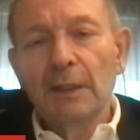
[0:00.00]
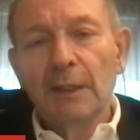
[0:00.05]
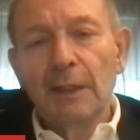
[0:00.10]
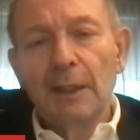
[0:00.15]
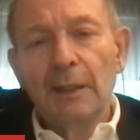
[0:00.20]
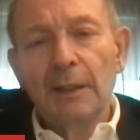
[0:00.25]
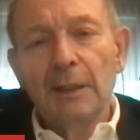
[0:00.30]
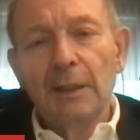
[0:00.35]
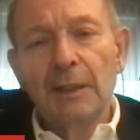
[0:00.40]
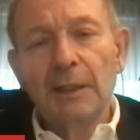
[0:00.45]

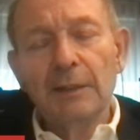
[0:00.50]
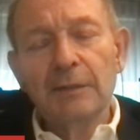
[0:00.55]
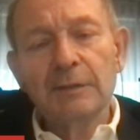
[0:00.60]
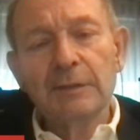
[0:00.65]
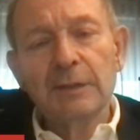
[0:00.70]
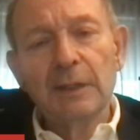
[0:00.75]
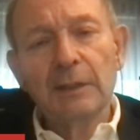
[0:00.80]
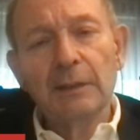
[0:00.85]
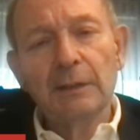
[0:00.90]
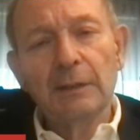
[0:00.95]
And he
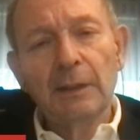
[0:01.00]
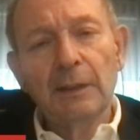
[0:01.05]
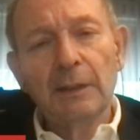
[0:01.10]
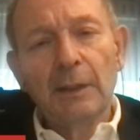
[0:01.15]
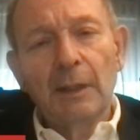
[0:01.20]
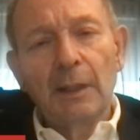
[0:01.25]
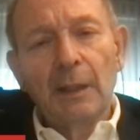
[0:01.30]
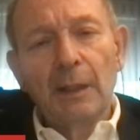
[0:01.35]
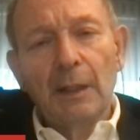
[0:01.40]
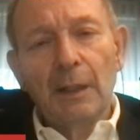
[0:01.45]
said,
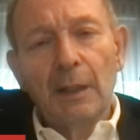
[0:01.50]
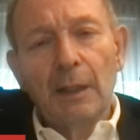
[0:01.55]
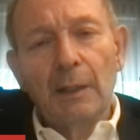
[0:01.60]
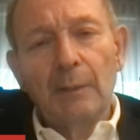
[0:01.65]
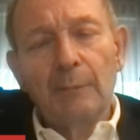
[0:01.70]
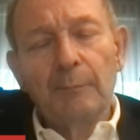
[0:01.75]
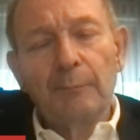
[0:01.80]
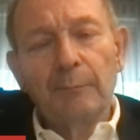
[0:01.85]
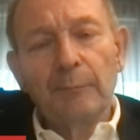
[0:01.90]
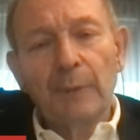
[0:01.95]

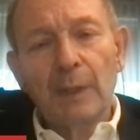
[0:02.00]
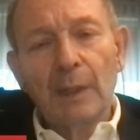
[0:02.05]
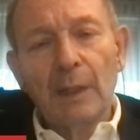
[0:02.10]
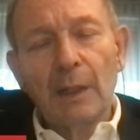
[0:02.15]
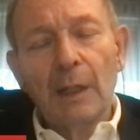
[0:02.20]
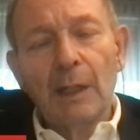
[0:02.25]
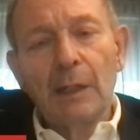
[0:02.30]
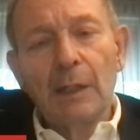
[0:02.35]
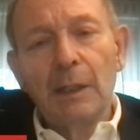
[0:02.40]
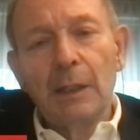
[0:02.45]
in
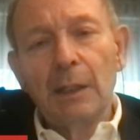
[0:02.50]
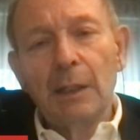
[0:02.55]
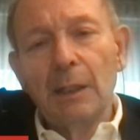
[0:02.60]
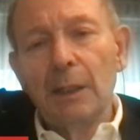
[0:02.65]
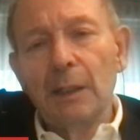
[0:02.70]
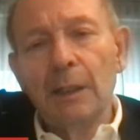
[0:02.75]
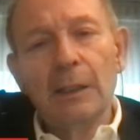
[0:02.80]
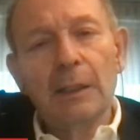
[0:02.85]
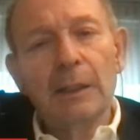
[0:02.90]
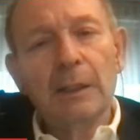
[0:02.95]

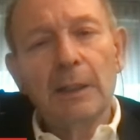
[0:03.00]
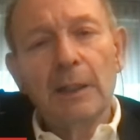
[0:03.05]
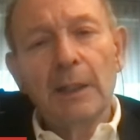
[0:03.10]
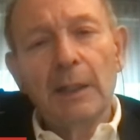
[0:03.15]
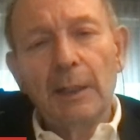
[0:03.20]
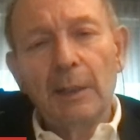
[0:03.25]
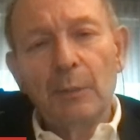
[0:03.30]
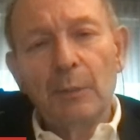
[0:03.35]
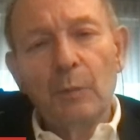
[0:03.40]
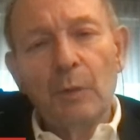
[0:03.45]

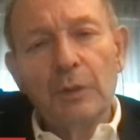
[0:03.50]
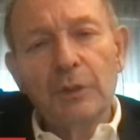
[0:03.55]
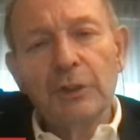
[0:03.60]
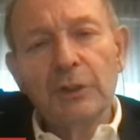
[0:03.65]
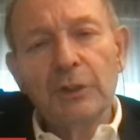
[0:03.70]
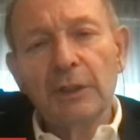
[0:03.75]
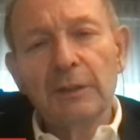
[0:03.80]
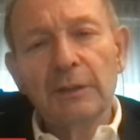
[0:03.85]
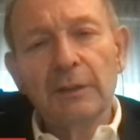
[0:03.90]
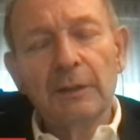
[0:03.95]

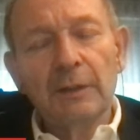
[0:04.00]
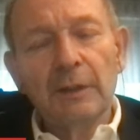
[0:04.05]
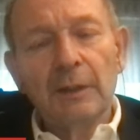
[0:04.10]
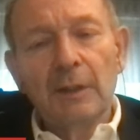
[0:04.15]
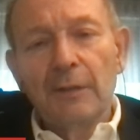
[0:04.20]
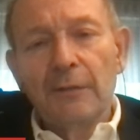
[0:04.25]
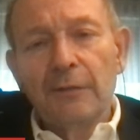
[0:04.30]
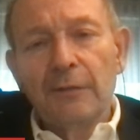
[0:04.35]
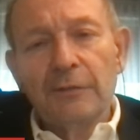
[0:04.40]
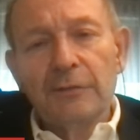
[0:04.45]
Washington,
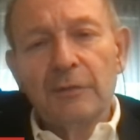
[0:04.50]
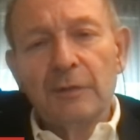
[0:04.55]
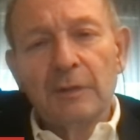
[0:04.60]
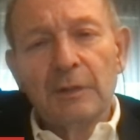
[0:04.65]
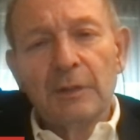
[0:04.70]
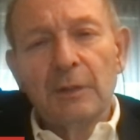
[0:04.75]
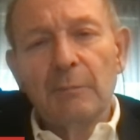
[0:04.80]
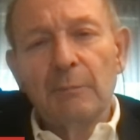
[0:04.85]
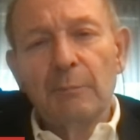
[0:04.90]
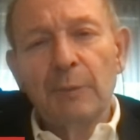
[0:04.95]
there's
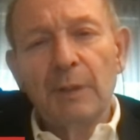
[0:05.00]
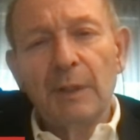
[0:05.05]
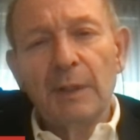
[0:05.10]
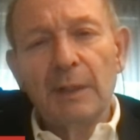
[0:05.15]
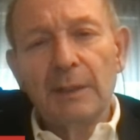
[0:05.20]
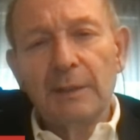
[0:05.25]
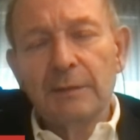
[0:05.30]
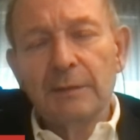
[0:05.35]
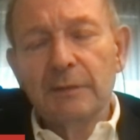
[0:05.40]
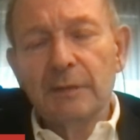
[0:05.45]

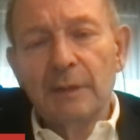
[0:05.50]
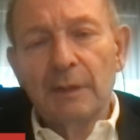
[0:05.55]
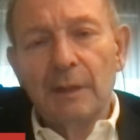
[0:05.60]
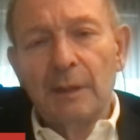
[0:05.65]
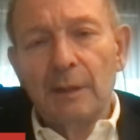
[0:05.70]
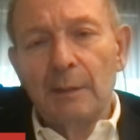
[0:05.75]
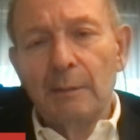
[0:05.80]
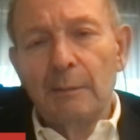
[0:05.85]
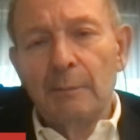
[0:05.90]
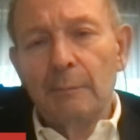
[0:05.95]
complete
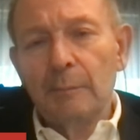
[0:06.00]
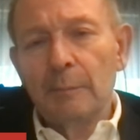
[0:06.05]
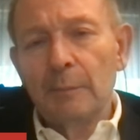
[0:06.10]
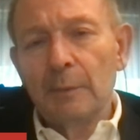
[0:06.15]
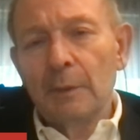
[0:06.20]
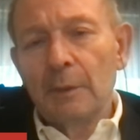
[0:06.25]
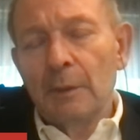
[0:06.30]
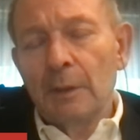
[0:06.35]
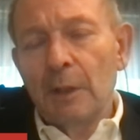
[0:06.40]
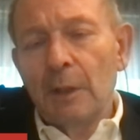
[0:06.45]

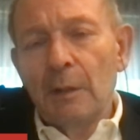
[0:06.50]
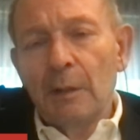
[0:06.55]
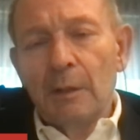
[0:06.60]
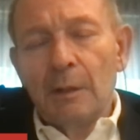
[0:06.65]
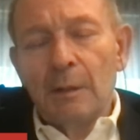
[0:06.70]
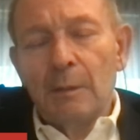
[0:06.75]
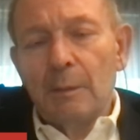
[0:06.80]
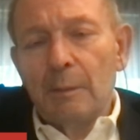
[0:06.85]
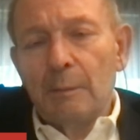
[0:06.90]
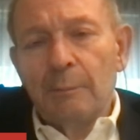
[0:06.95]

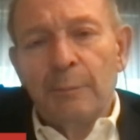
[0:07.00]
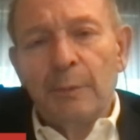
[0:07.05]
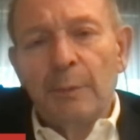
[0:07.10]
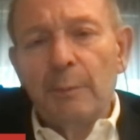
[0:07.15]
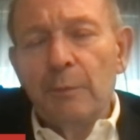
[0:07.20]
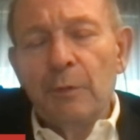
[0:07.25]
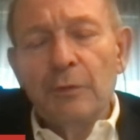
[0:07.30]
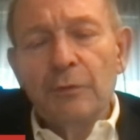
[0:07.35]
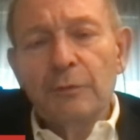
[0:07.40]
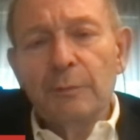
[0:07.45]

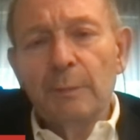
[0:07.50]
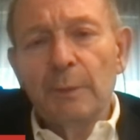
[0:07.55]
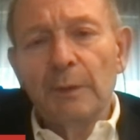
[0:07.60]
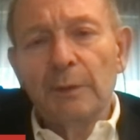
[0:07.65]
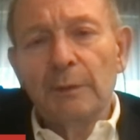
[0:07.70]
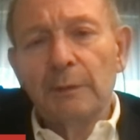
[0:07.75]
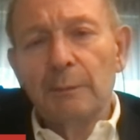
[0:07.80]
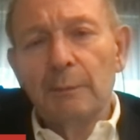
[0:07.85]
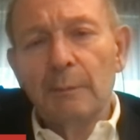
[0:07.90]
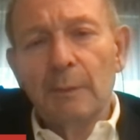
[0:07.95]

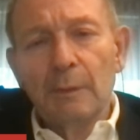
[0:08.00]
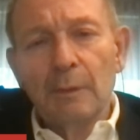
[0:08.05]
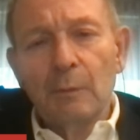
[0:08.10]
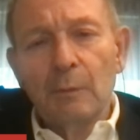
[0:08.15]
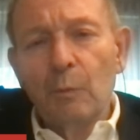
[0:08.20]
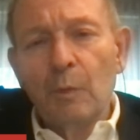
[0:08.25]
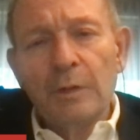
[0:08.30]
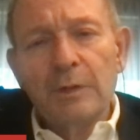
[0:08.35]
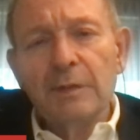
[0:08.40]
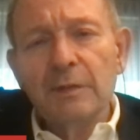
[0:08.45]
bemusement.
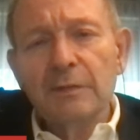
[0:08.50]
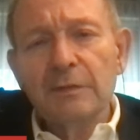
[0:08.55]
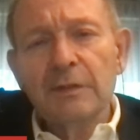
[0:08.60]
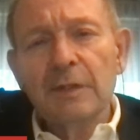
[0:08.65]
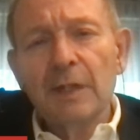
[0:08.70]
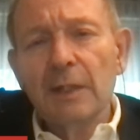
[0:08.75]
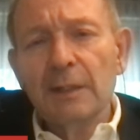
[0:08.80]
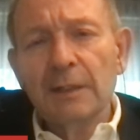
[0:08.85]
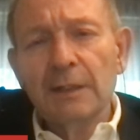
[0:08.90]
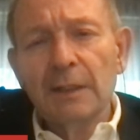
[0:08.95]
What is
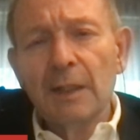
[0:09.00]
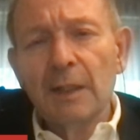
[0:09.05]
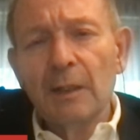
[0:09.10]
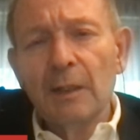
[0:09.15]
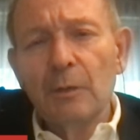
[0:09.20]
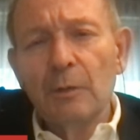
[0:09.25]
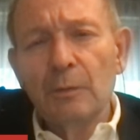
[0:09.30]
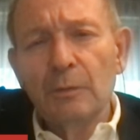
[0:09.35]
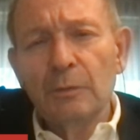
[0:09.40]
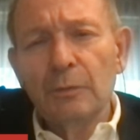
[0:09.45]

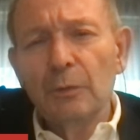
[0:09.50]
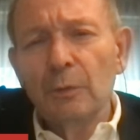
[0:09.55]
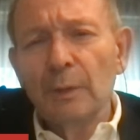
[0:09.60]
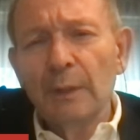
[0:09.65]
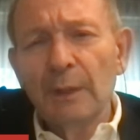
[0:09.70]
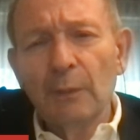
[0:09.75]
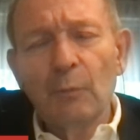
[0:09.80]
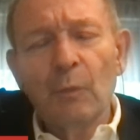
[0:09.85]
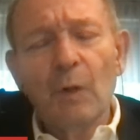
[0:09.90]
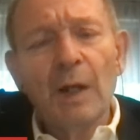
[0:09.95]
Netanyahu
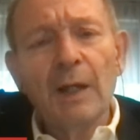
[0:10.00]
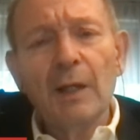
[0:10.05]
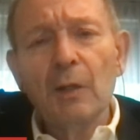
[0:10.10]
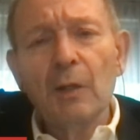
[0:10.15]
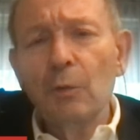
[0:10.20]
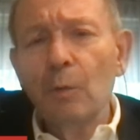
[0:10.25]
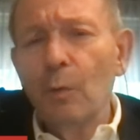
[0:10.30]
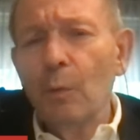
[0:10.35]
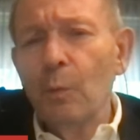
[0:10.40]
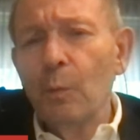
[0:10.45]
doing? Why
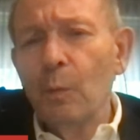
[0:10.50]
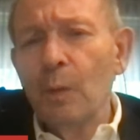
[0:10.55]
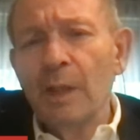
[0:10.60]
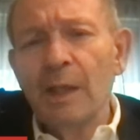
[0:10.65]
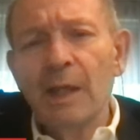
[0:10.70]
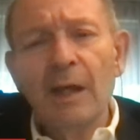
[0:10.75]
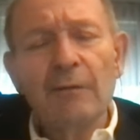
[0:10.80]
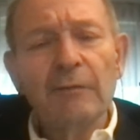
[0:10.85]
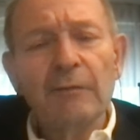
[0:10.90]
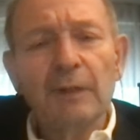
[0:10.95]
are we
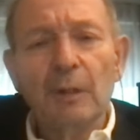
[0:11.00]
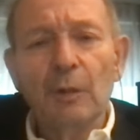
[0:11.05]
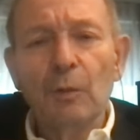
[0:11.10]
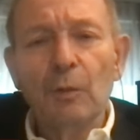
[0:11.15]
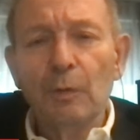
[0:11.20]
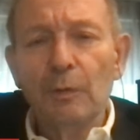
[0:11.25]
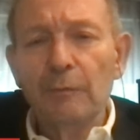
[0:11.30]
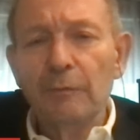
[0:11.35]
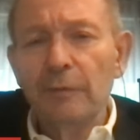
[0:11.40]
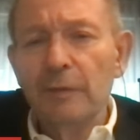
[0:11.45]
having
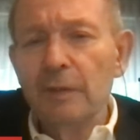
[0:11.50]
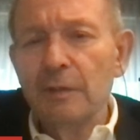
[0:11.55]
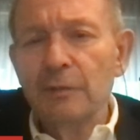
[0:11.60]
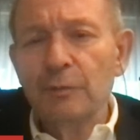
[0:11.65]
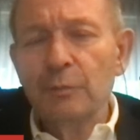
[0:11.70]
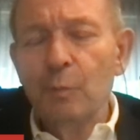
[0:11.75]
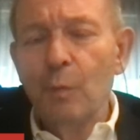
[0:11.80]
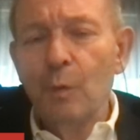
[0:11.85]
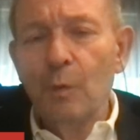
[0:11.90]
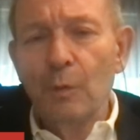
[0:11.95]
all of
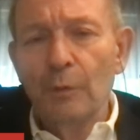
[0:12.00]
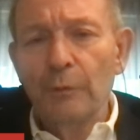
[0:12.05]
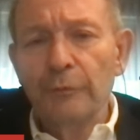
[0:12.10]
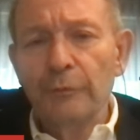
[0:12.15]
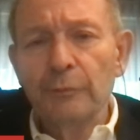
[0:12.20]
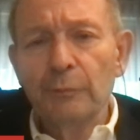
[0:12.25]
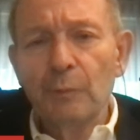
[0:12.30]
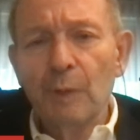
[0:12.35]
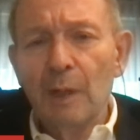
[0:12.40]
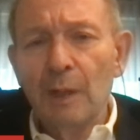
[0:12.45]
these
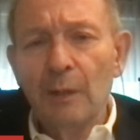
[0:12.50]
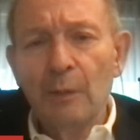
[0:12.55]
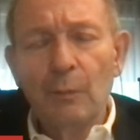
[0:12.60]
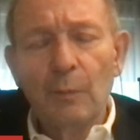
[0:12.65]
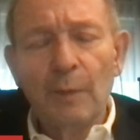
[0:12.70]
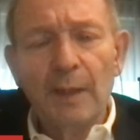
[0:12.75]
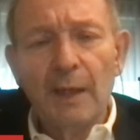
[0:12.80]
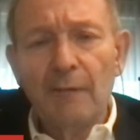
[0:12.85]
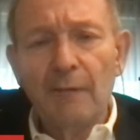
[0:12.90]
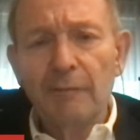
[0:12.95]
wars? Why are
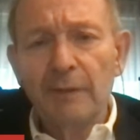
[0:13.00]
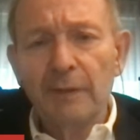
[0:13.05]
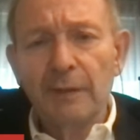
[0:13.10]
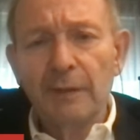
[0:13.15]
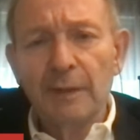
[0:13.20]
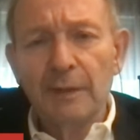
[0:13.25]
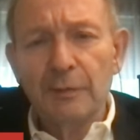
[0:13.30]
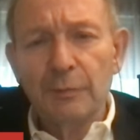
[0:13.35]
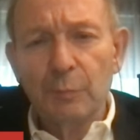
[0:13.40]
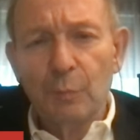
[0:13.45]
we having
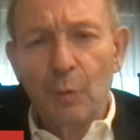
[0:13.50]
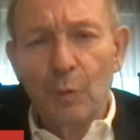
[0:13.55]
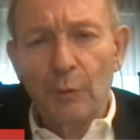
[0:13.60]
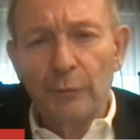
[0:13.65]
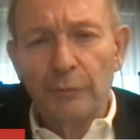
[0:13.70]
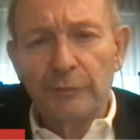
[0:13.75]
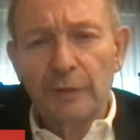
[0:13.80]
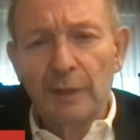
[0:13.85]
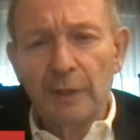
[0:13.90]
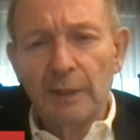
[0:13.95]
these
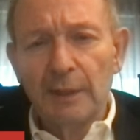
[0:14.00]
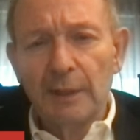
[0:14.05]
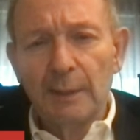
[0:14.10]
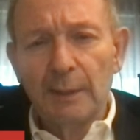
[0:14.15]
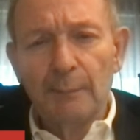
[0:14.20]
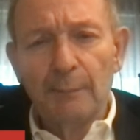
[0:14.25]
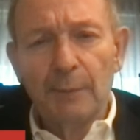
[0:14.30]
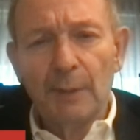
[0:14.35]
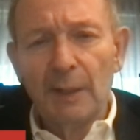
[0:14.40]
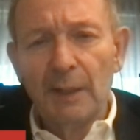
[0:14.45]
wars
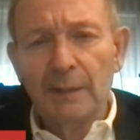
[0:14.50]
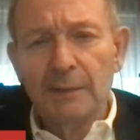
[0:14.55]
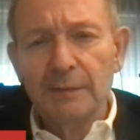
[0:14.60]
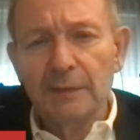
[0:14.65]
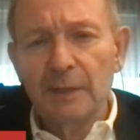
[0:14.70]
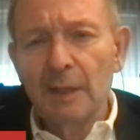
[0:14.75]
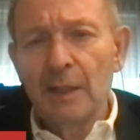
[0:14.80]
taking place?